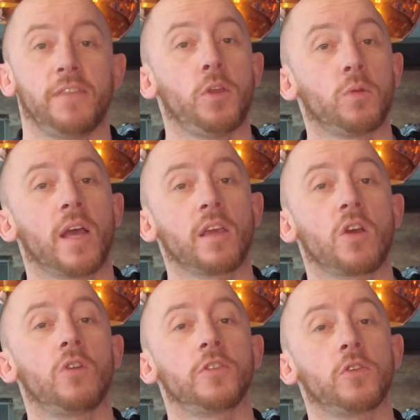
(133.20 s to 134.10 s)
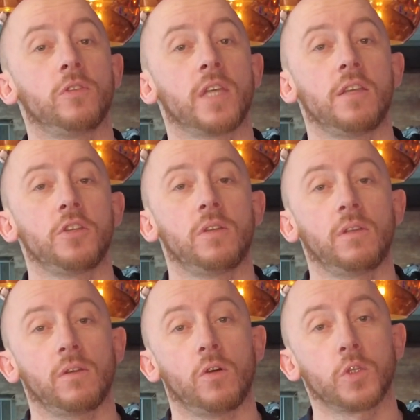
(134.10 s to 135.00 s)
If you'd like a consultation
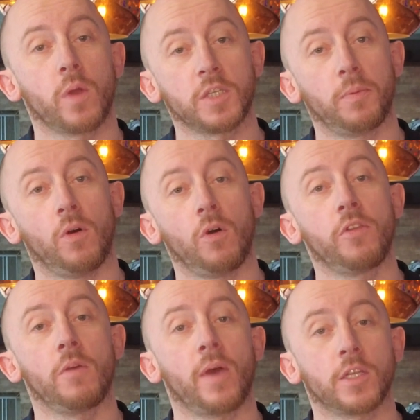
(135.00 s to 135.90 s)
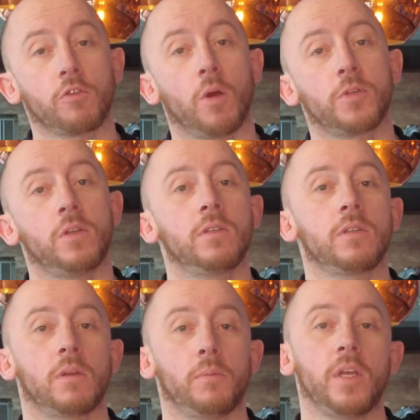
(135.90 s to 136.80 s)
or to explore other battery options,
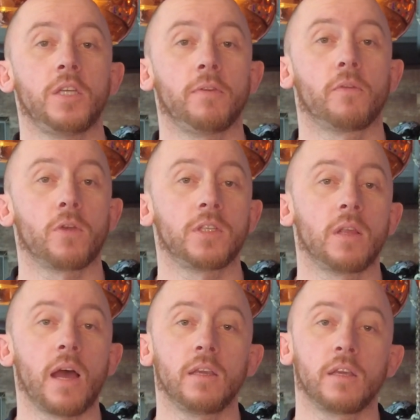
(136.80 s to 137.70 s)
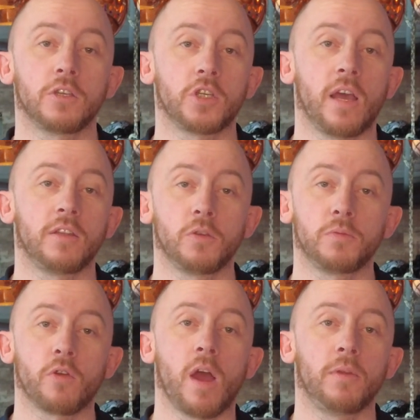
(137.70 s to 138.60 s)
please feel free to like, share and
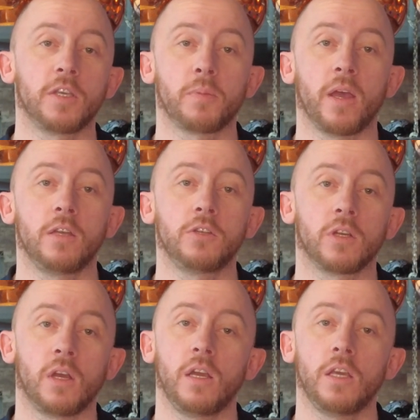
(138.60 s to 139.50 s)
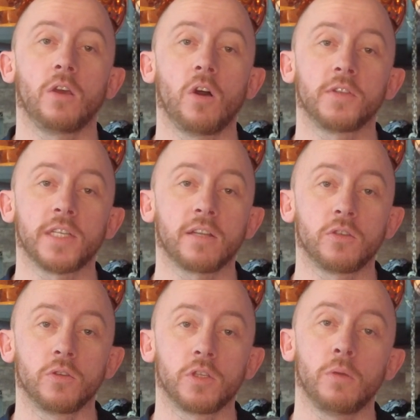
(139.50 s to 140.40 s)
subscribe at this page. You can
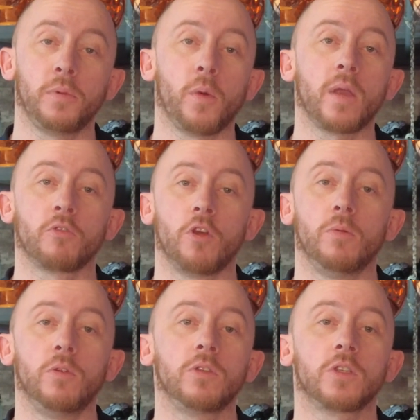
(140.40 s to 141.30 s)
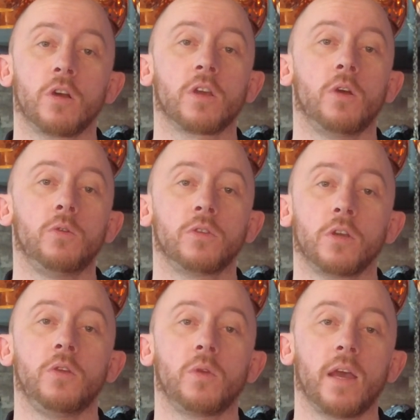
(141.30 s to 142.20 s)
contact us at blue ape renewables dot co
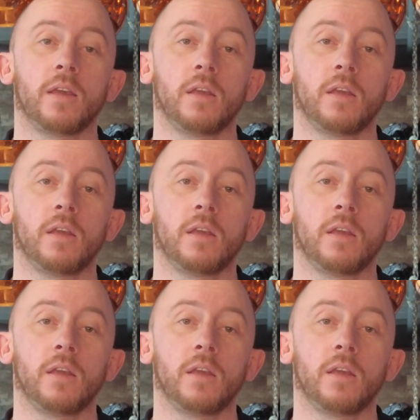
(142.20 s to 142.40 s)
dot U K,